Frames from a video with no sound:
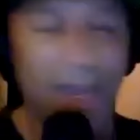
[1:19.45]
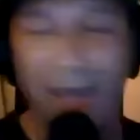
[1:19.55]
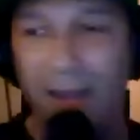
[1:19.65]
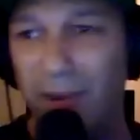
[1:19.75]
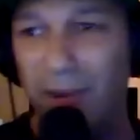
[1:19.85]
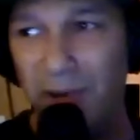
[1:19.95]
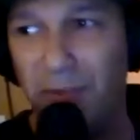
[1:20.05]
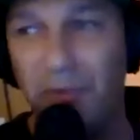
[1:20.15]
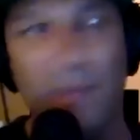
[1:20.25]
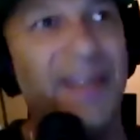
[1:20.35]
And
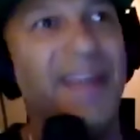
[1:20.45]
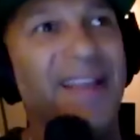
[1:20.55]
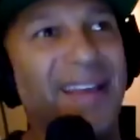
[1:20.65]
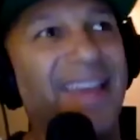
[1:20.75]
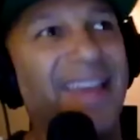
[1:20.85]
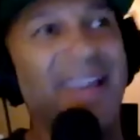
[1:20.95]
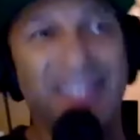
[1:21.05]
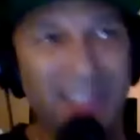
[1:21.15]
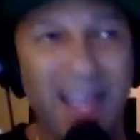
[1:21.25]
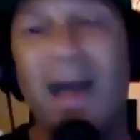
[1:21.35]
Rick Rubin, like, at
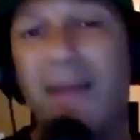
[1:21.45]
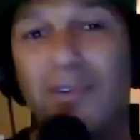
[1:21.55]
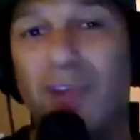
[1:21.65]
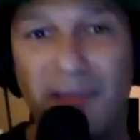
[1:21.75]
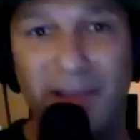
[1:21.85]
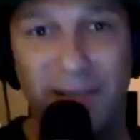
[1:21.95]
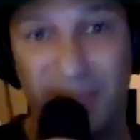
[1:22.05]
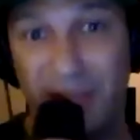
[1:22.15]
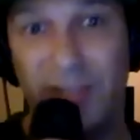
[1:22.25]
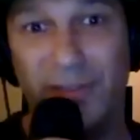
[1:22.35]
the time, I'm driving,
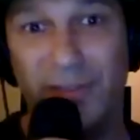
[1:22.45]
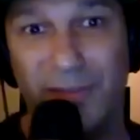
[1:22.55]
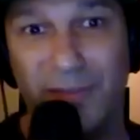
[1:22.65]
still